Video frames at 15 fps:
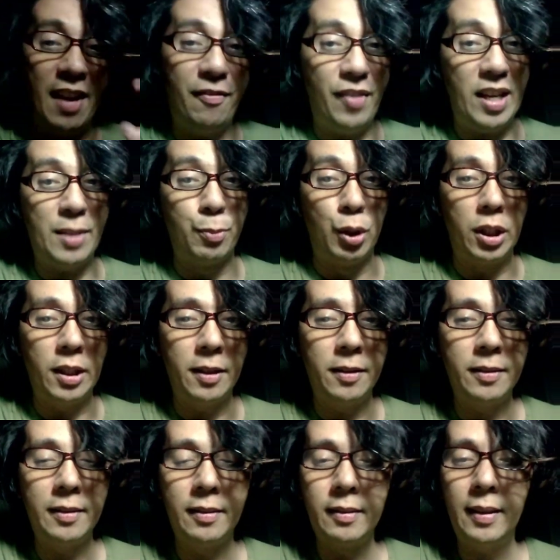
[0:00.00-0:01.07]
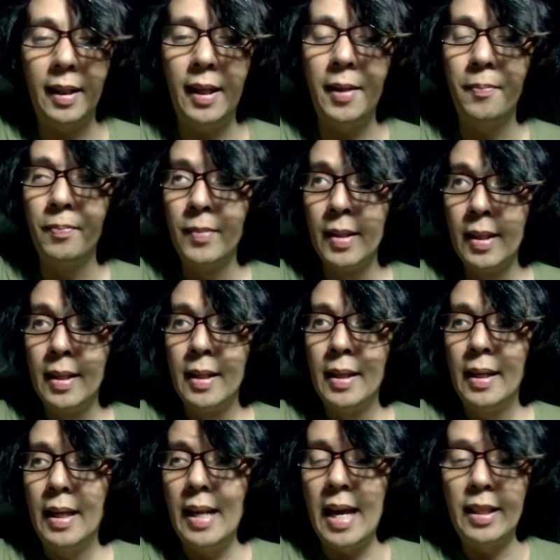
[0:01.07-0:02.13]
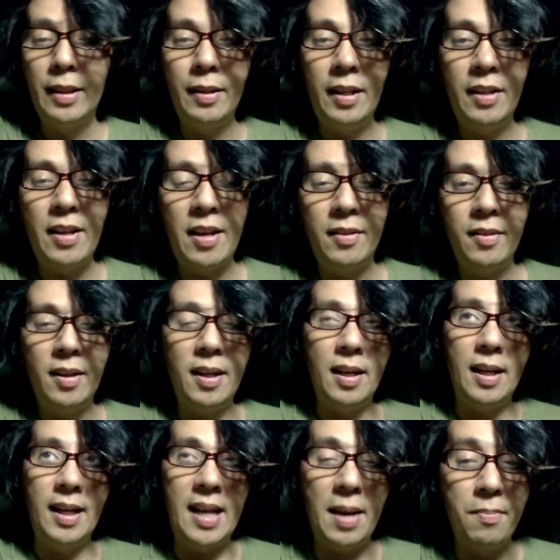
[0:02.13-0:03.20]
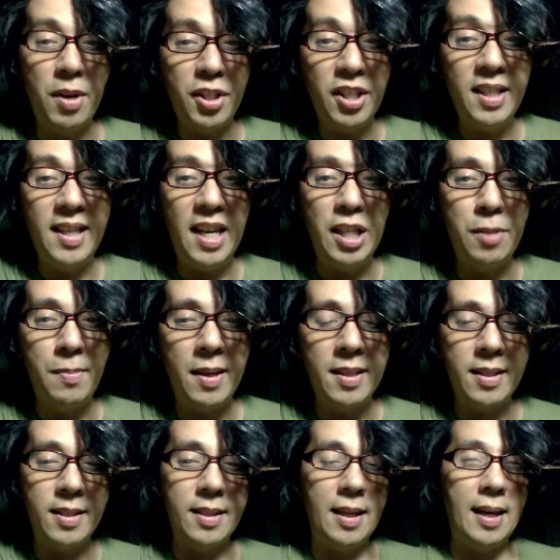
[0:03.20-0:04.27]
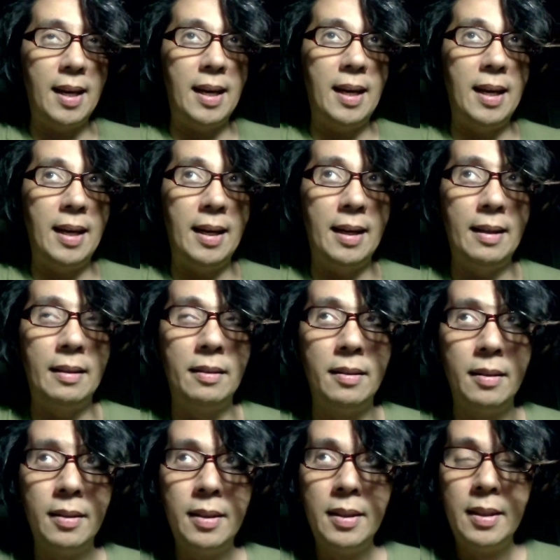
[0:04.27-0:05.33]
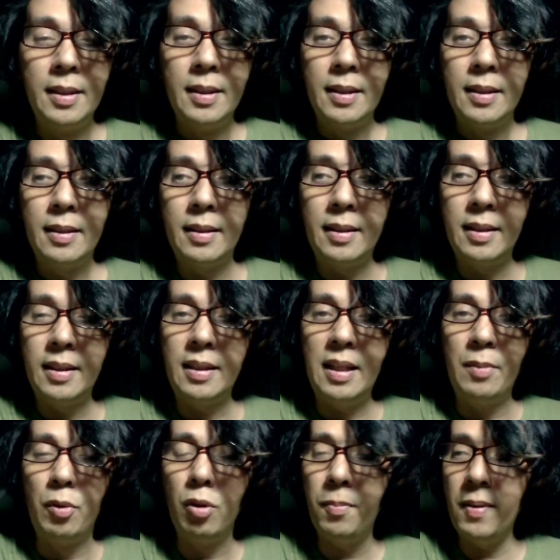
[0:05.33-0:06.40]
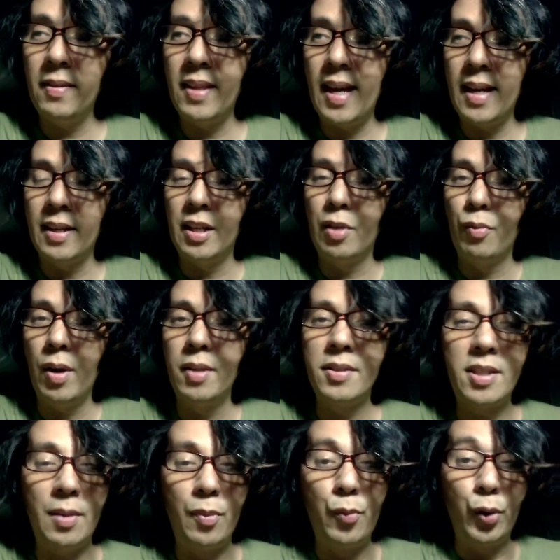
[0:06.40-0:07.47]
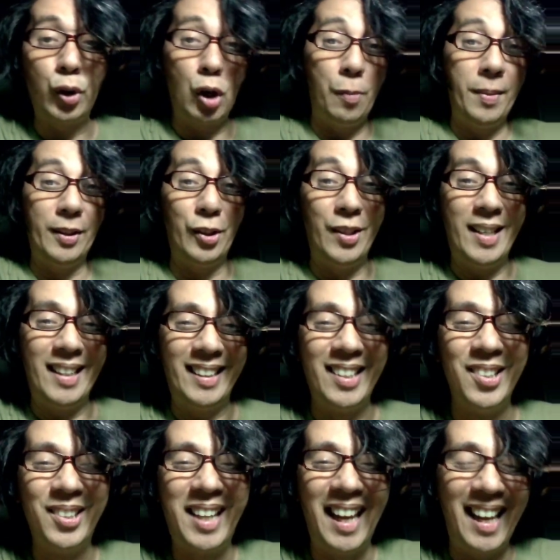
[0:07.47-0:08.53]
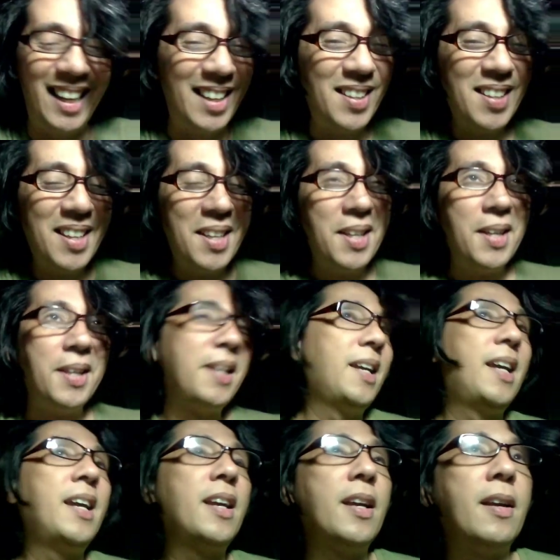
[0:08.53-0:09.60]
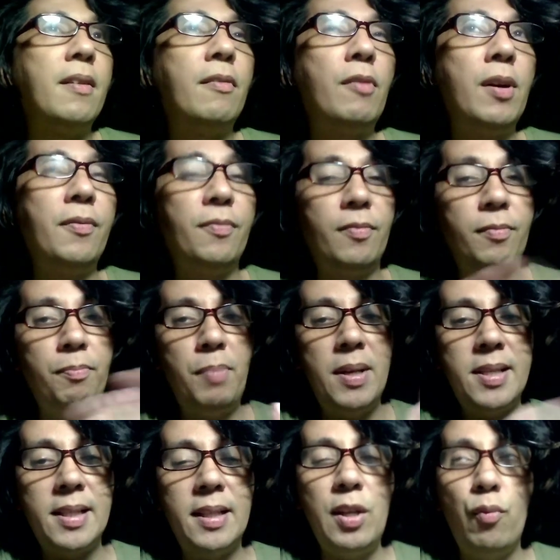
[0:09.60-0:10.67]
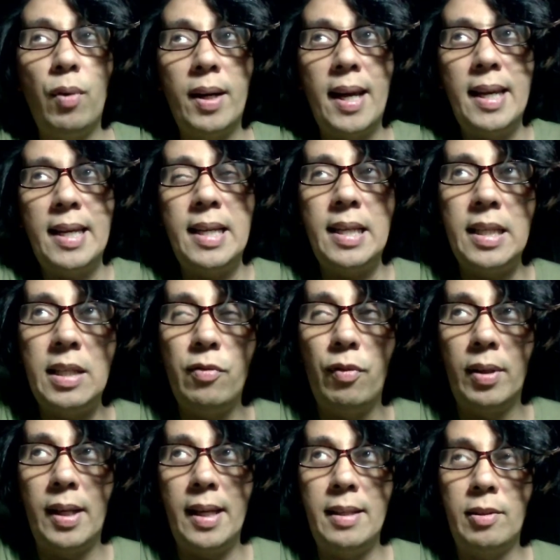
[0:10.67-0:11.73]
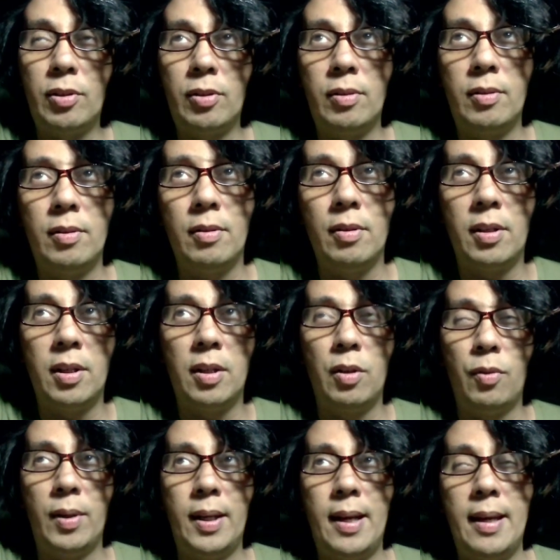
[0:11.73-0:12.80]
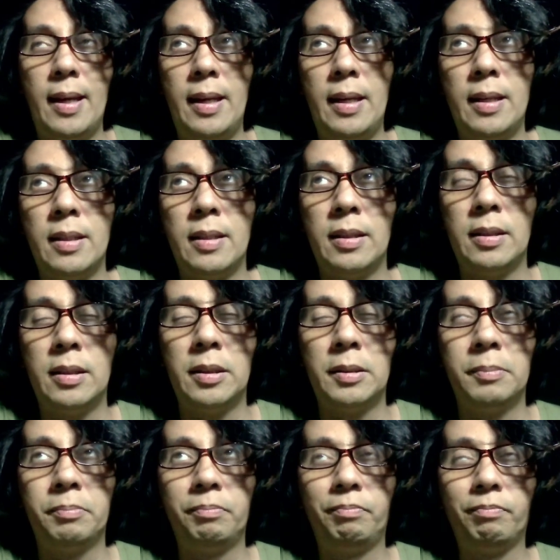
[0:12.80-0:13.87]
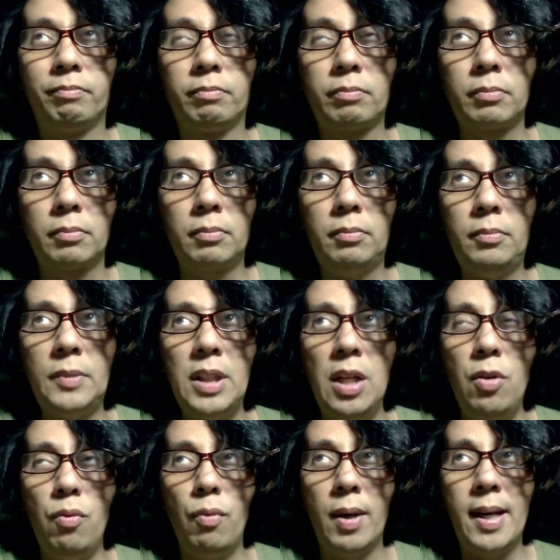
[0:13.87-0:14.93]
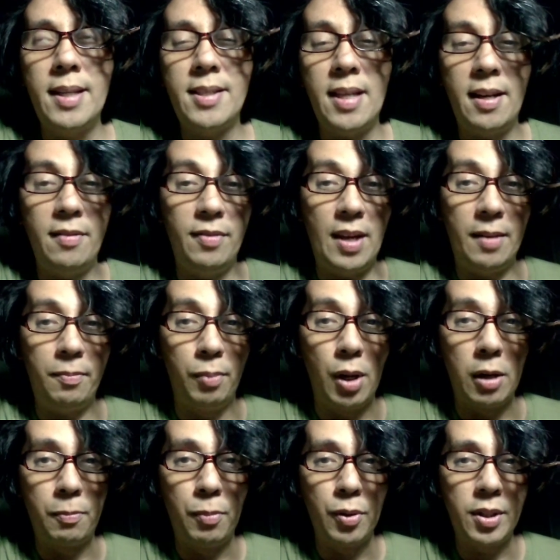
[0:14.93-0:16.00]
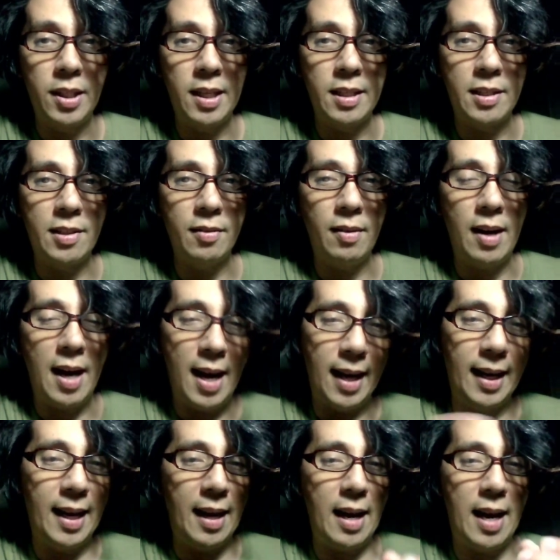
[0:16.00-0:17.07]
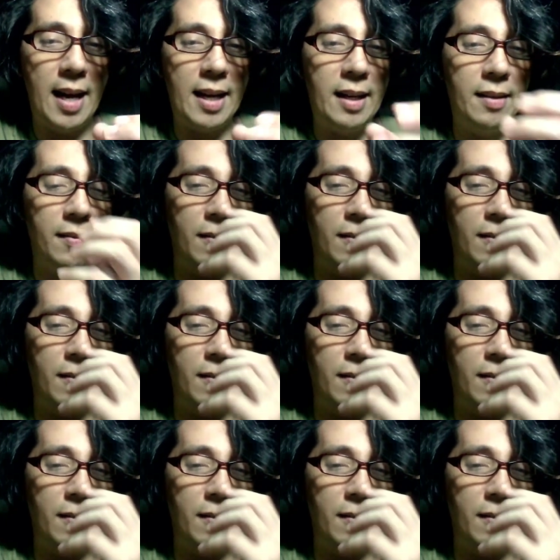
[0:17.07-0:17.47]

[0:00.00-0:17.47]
Facebook. Okay, it had it had uh, it had much engagements, and uh, I'm hoping that uh, well someone would comment on it. Okay, well basically what I what I uh, what I um, what I said in that blog post is I I